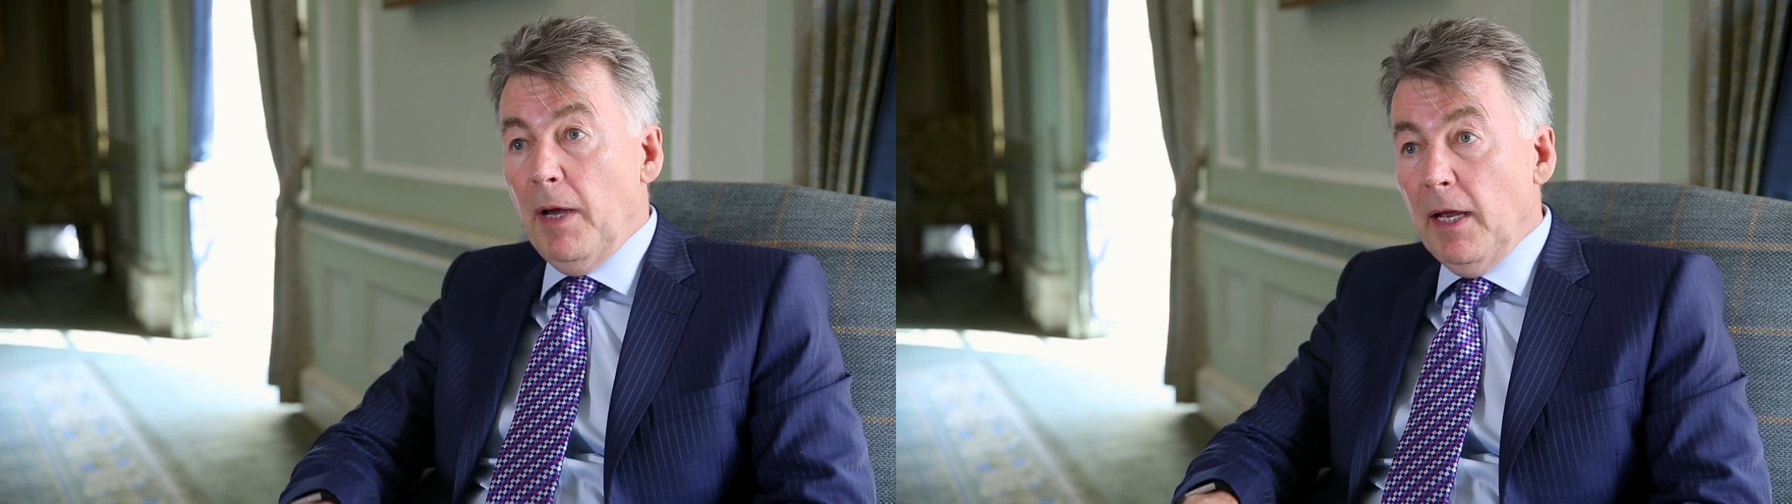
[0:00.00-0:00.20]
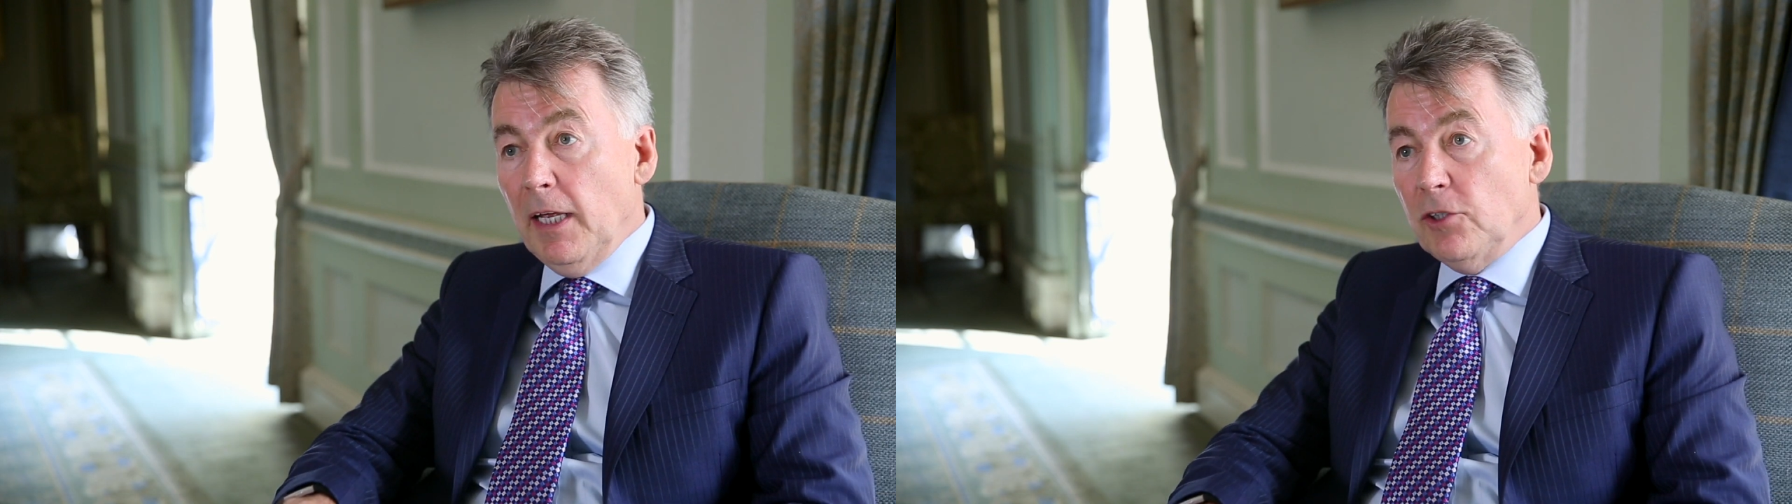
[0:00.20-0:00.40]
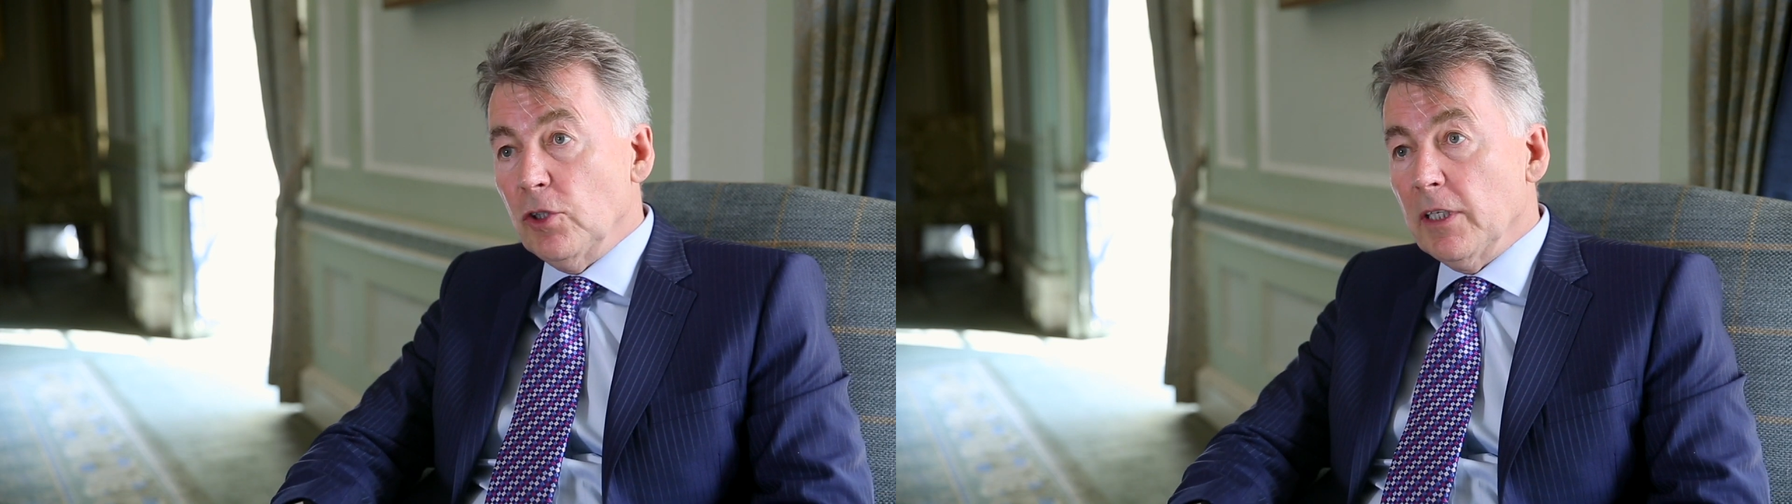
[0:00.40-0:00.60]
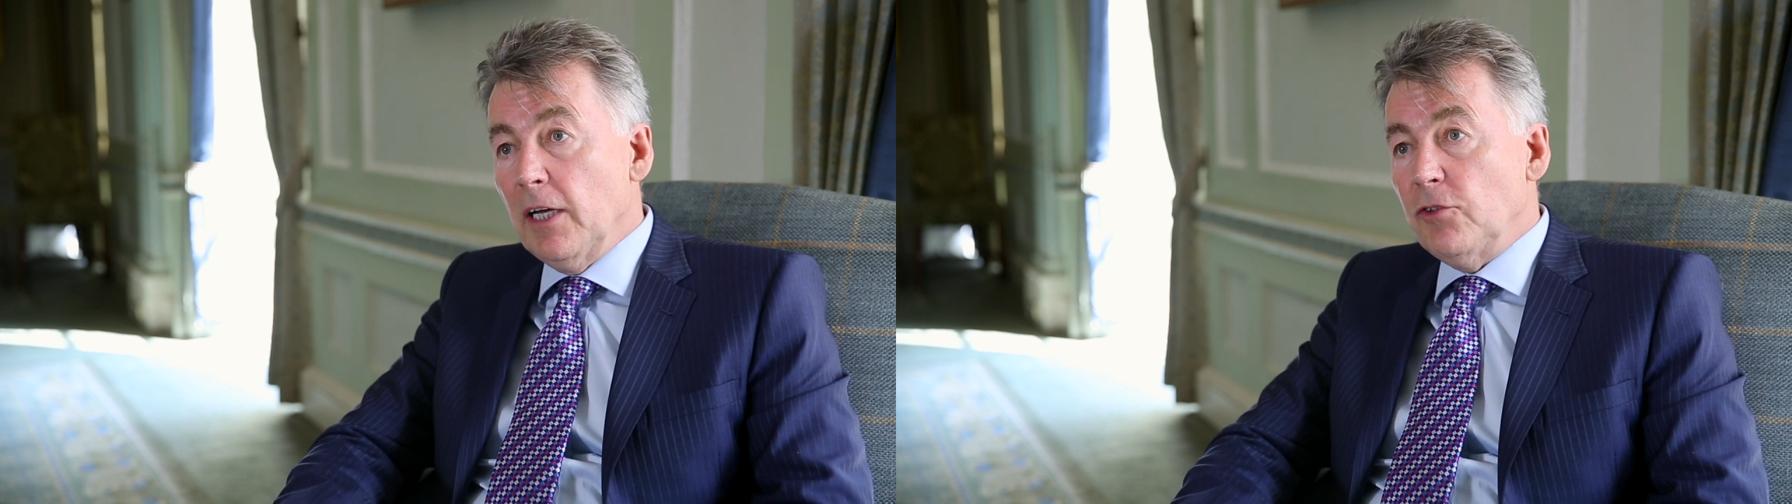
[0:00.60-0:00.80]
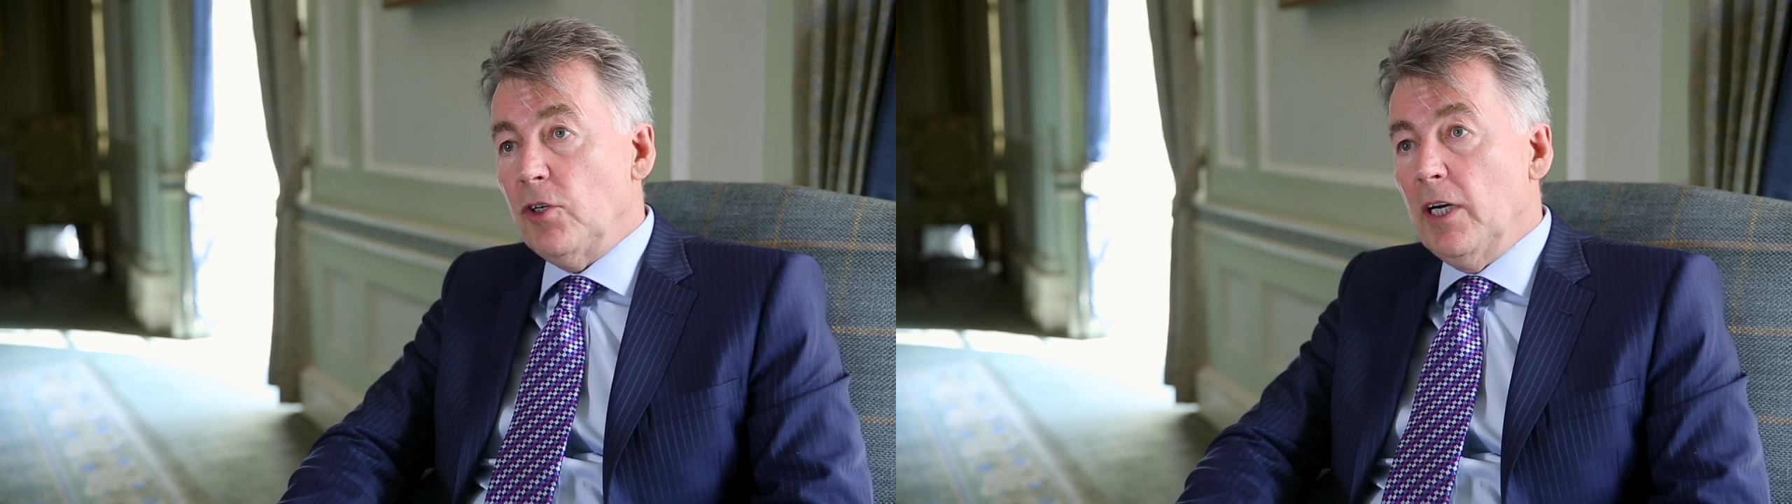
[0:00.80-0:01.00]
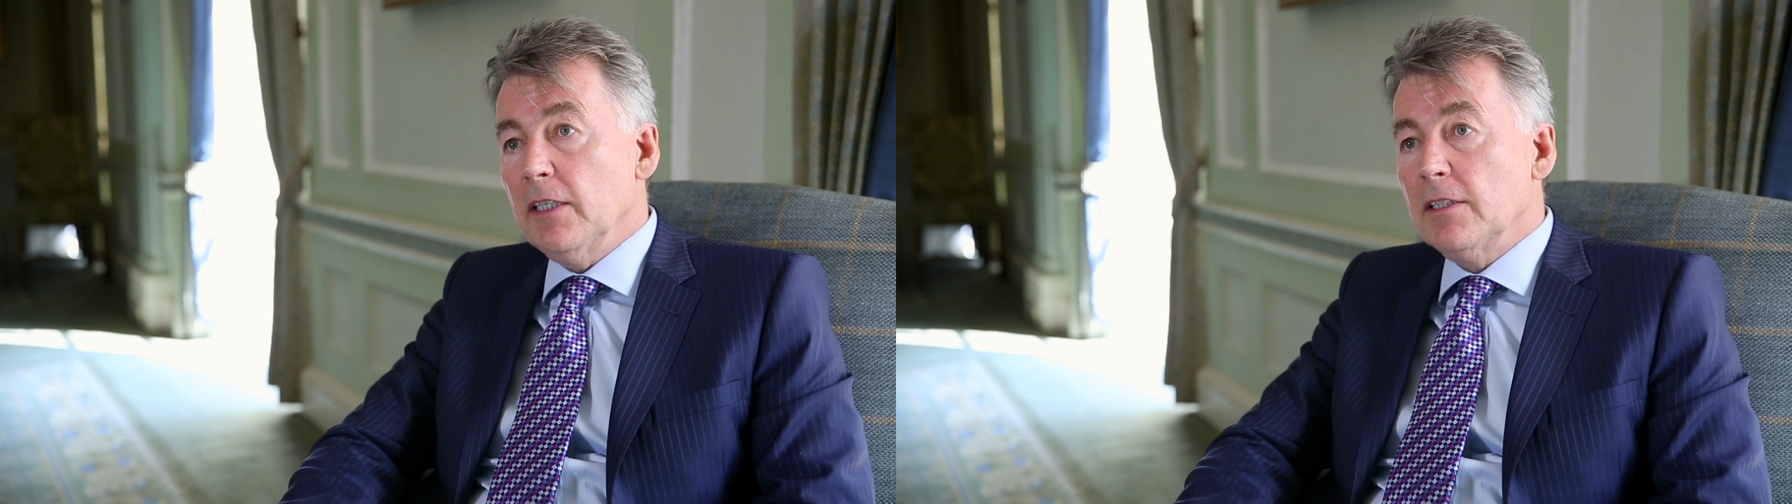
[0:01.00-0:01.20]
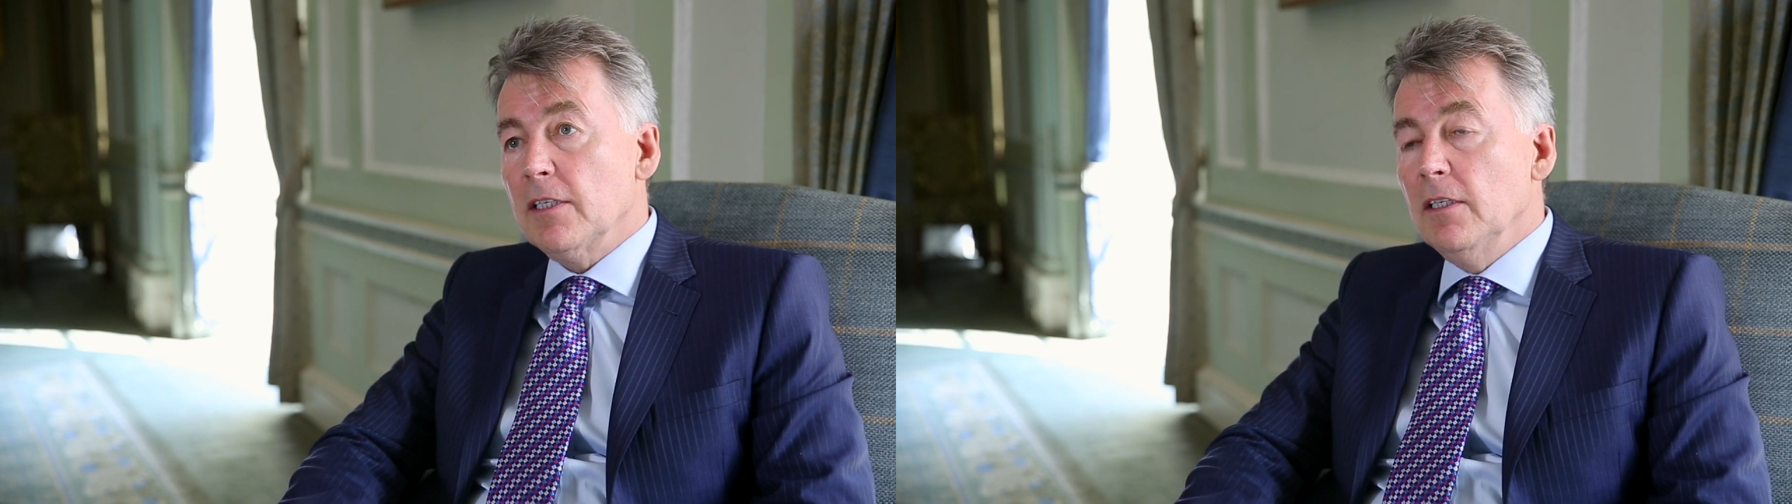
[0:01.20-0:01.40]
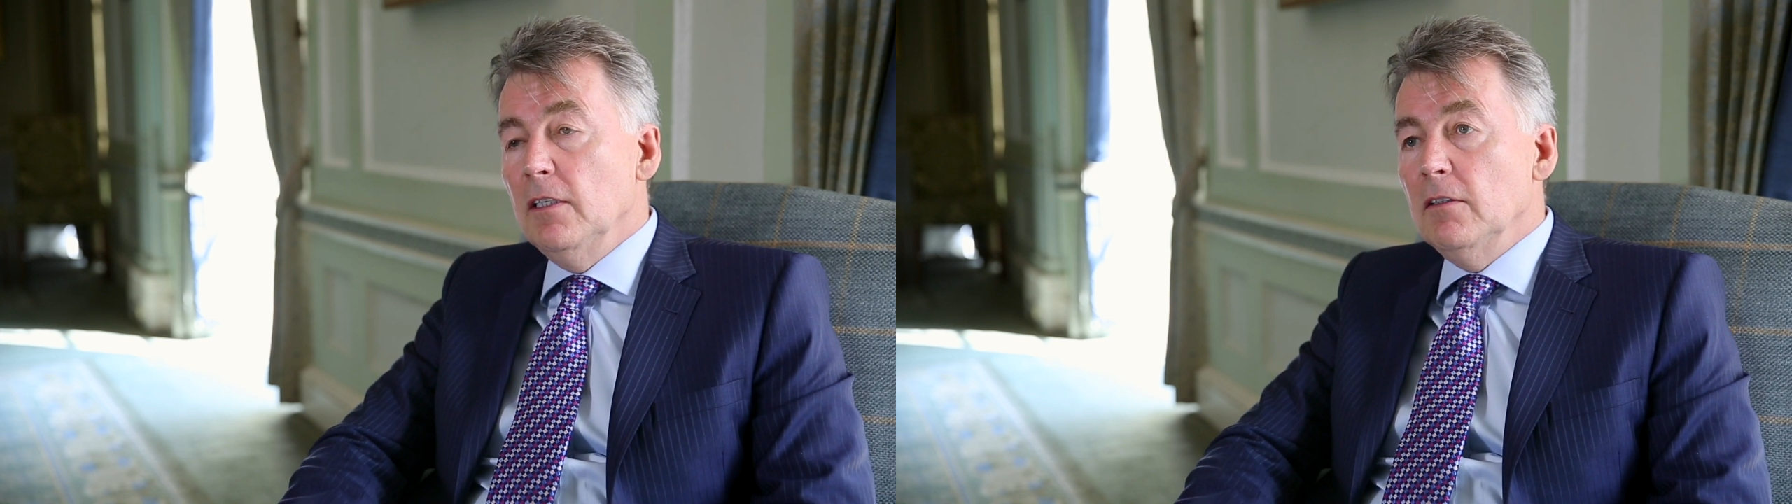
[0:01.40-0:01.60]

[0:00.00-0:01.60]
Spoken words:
bilateral cataracts